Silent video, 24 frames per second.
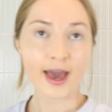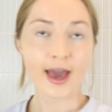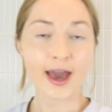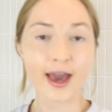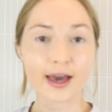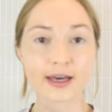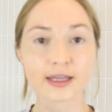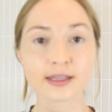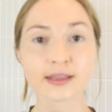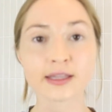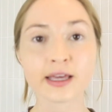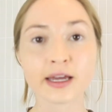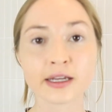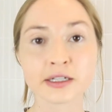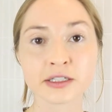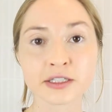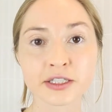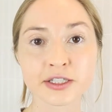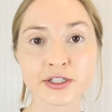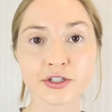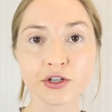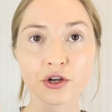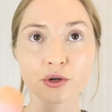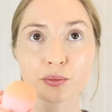And
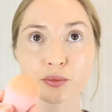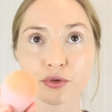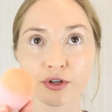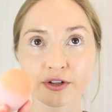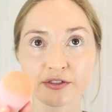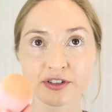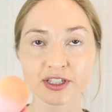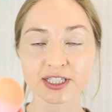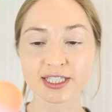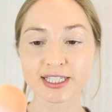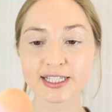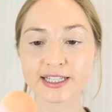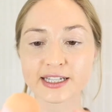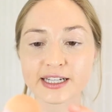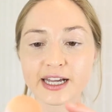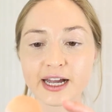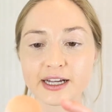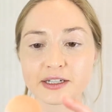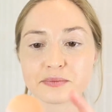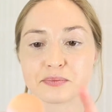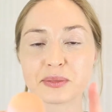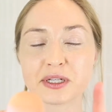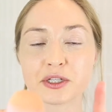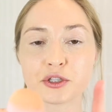then, so previously
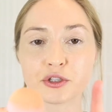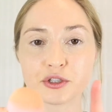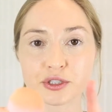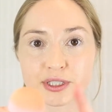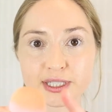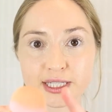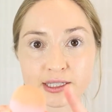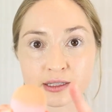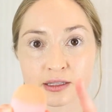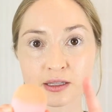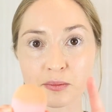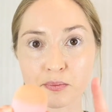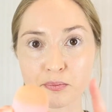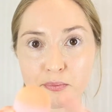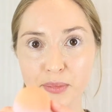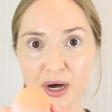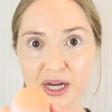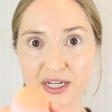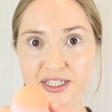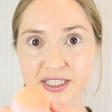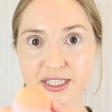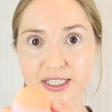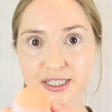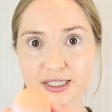I'd been using the
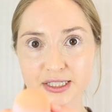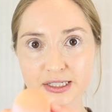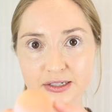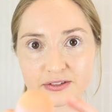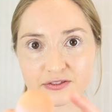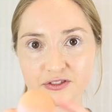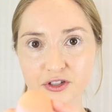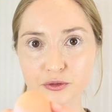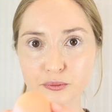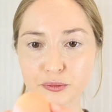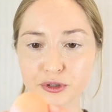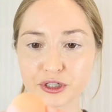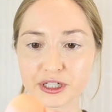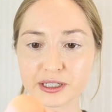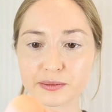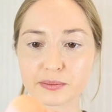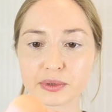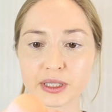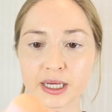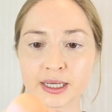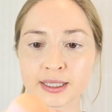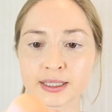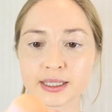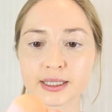butt of the Beauty
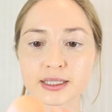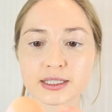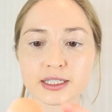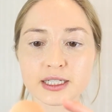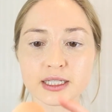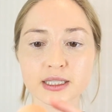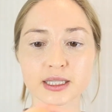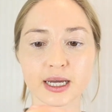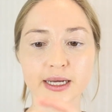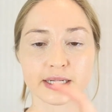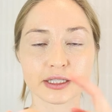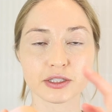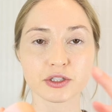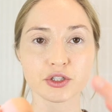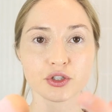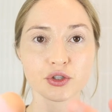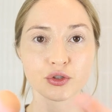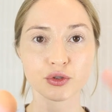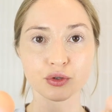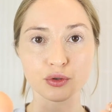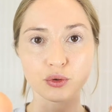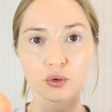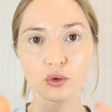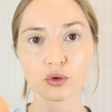Blender to like
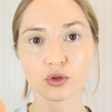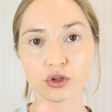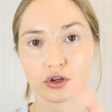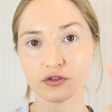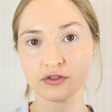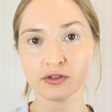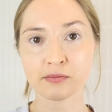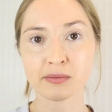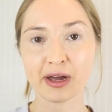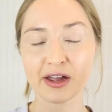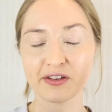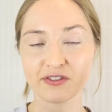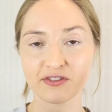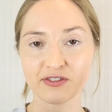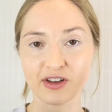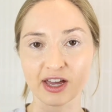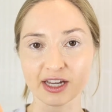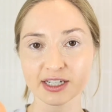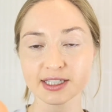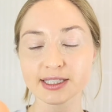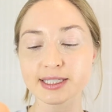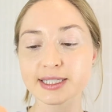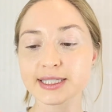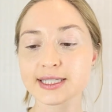do all over my
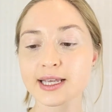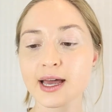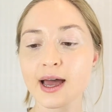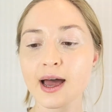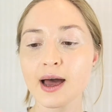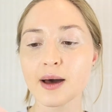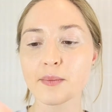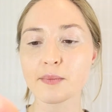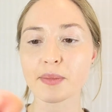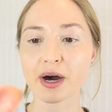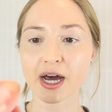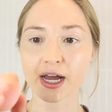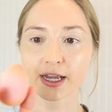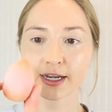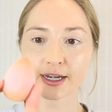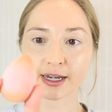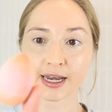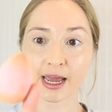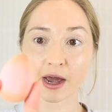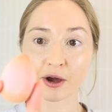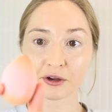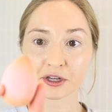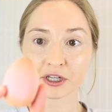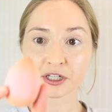face, but
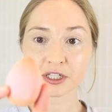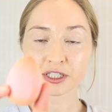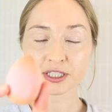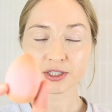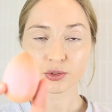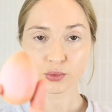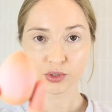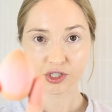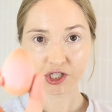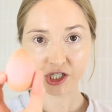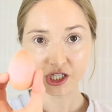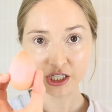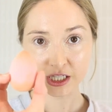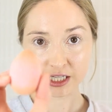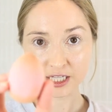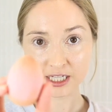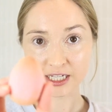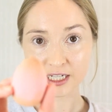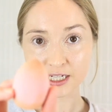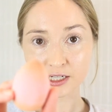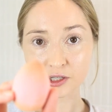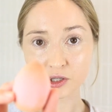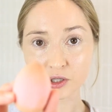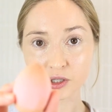now I'm gonna switch to
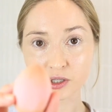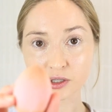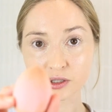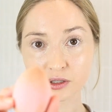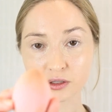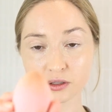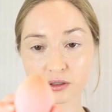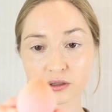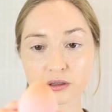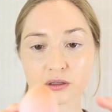the inner,